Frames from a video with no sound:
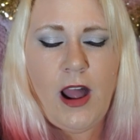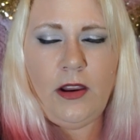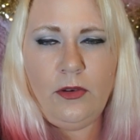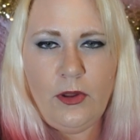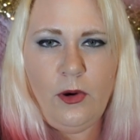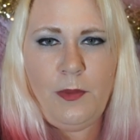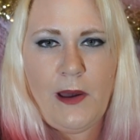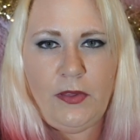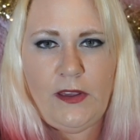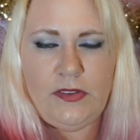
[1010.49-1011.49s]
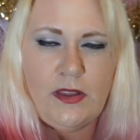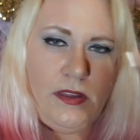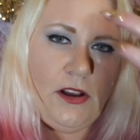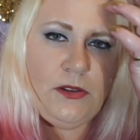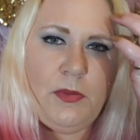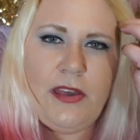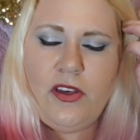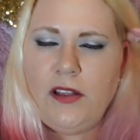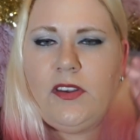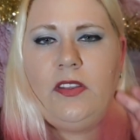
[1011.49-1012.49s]
I don't know about this. Here's my
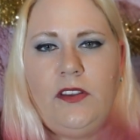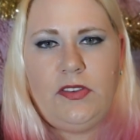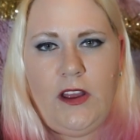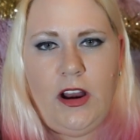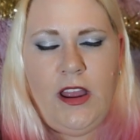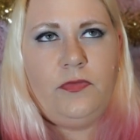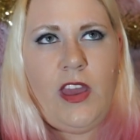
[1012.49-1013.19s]
thoughts on this theory.